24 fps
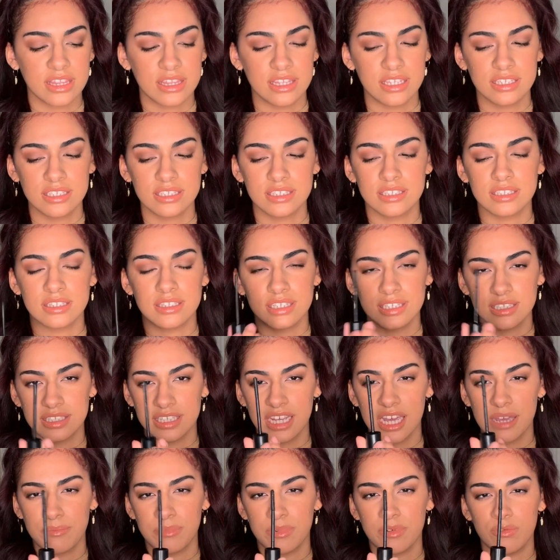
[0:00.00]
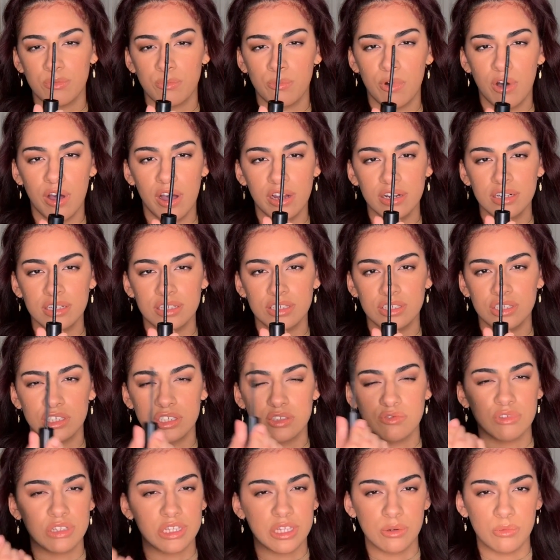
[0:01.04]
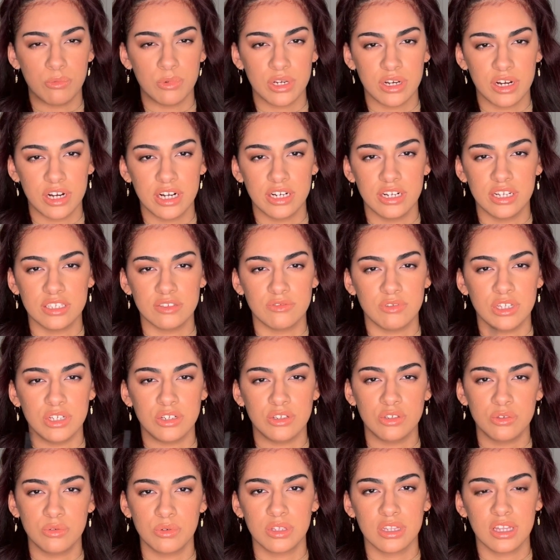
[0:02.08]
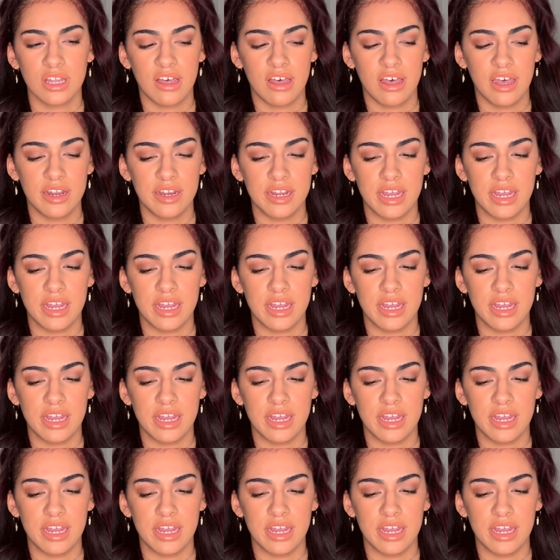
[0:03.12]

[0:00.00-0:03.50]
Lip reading: this type of wand is just really weird. It doesn't really do a lot.